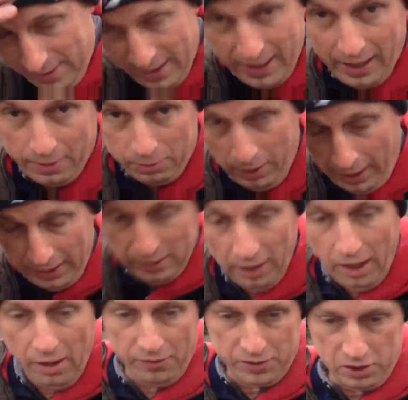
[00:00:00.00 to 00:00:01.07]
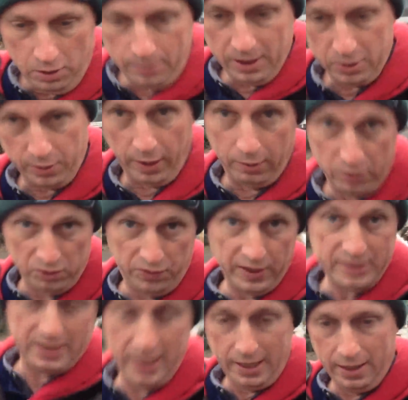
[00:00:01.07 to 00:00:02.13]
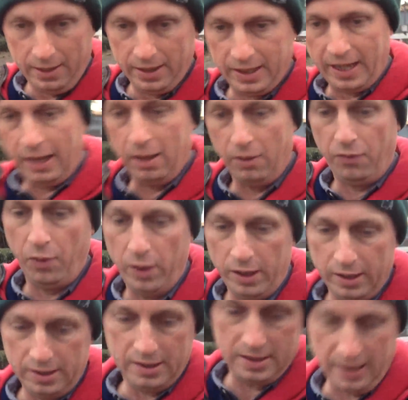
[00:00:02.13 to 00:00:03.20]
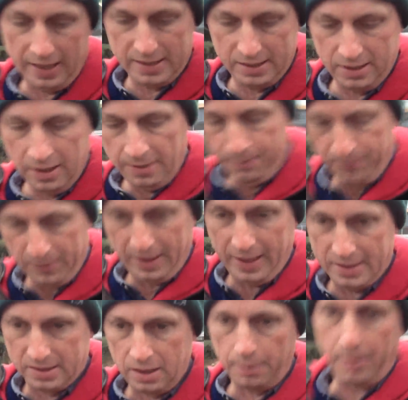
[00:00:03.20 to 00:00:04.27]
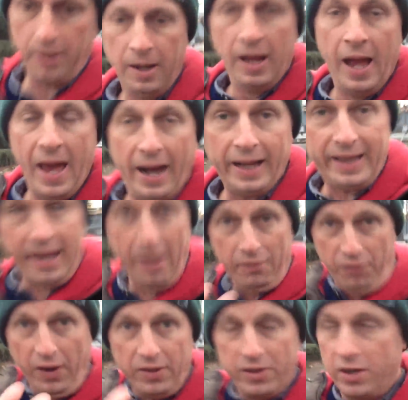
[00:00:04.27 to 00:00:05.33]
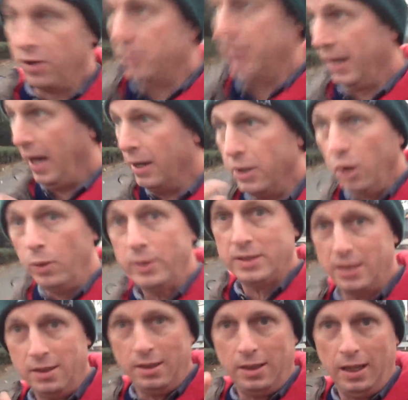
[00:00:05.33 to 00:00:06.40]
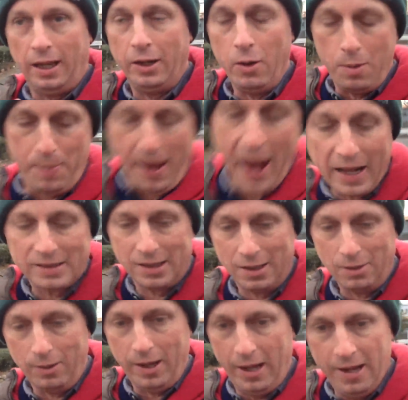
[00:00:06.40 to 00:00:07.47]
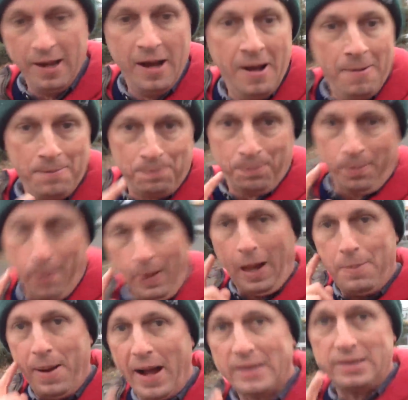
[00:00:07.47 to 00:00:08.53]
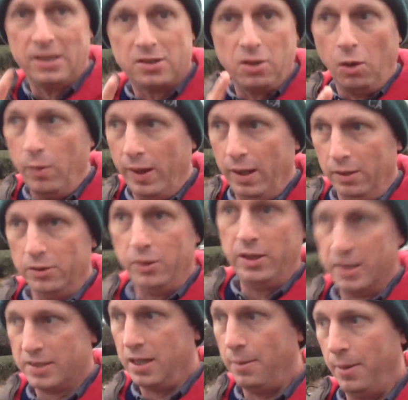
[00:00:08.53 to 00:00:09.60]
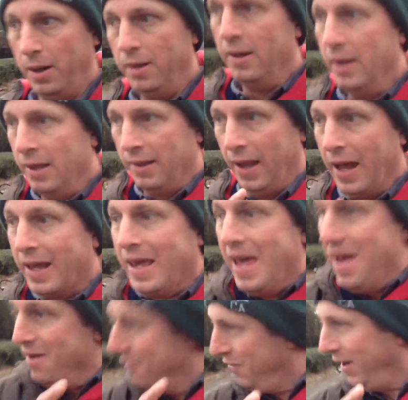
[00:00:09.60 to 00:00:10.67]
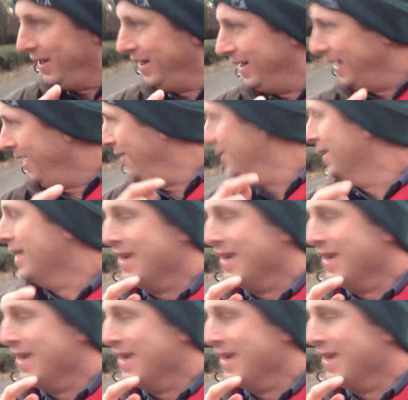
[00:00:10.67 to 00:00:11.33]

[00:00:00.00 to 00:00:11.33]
that I loved so much when I was visiting in California this last summer, and I can't find the darn thing. I know I packed it away. I packed it so well during the summer that I can't find it now.